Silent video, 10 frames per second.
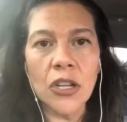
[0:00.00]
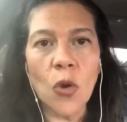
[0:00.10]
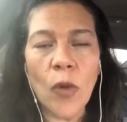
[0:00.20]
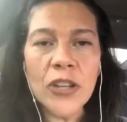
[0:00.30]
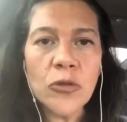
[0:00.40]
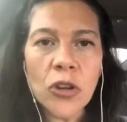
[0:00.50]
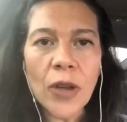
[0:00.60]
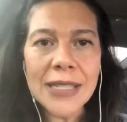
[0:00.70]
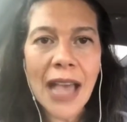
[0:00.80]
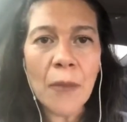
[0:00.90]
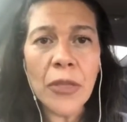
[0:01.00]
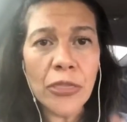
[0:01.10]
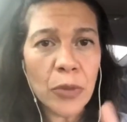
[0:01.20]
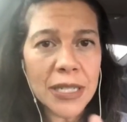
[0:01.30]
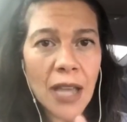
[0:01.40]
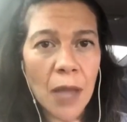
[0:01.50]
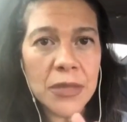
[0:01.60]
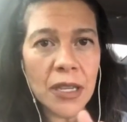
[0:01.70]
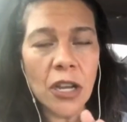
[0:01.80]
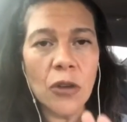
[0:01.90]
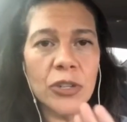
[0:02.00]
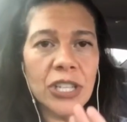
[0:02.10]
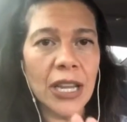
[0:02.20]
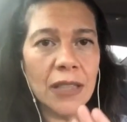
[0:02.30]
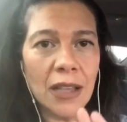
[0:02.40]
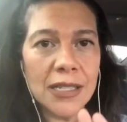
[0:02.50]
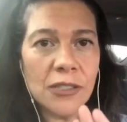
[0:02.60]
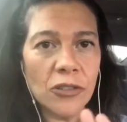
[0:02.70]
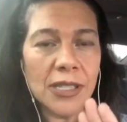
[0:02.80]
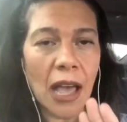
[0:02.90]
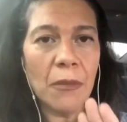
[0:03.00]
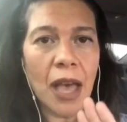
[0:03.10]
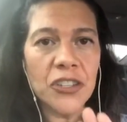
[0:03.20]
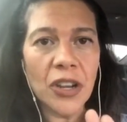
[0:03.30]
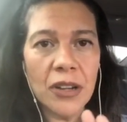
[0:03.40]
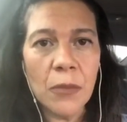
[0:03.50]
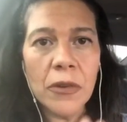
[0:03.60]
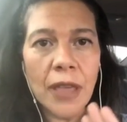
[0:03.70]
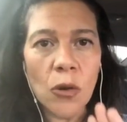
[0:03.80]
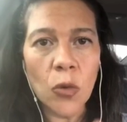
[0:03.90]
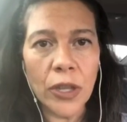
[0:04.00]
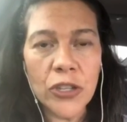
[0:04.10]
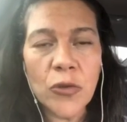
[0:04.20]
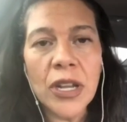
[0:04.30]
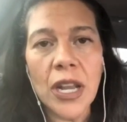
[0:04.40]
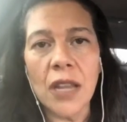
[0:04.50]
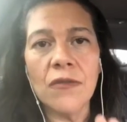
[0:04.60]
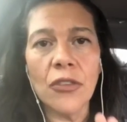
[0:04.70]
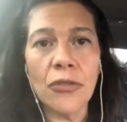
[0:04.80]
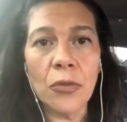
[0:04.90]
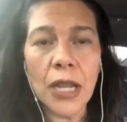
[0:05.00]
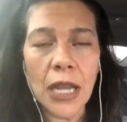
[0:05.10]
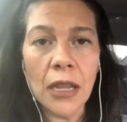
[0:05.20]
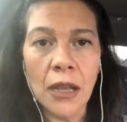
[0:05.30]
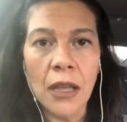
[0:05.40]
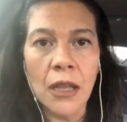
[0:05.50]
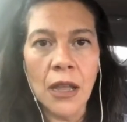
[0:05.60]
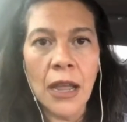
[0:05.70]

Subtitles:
Retrogrades happen 3 times a year, which again, there's that magic number, that holy trinity of the 3.